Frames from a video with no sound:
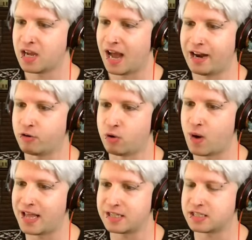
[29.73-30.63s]
I don't know
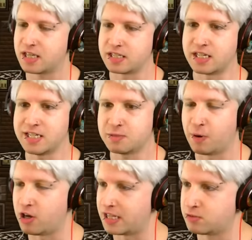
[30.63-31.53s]
why this thing
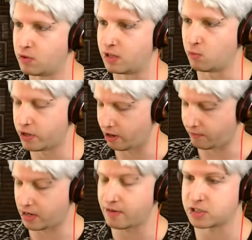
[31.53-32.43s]
despawned. That's really weird.
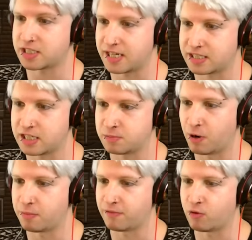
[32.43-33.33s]
I've never seen it
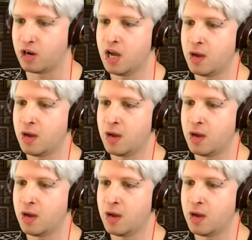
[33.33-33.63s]
despawn before.